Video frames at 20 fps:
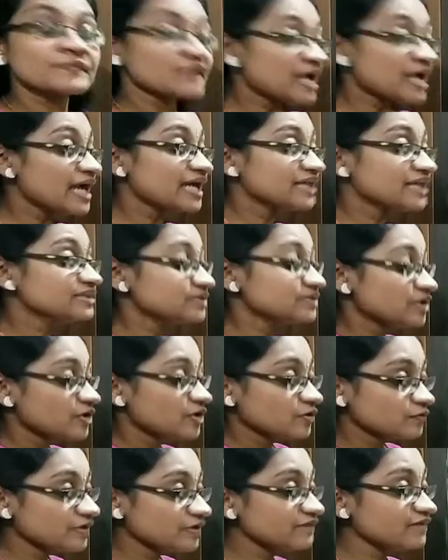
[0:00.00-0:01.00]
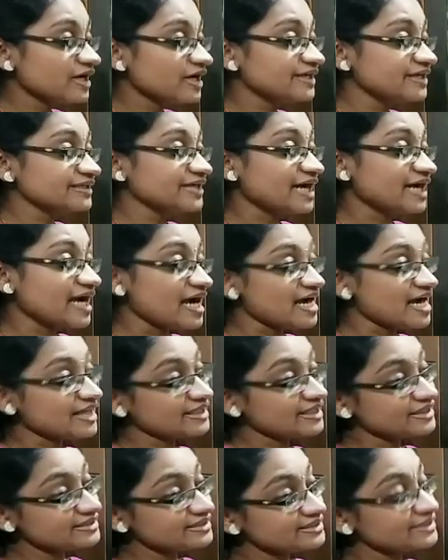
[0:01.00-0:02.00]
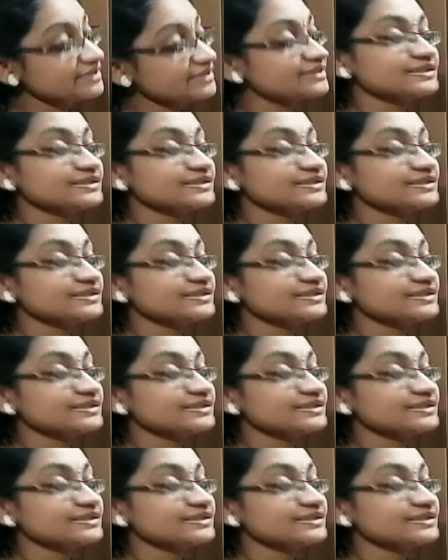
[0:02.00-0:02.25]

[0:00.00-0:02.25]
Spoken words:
And we want another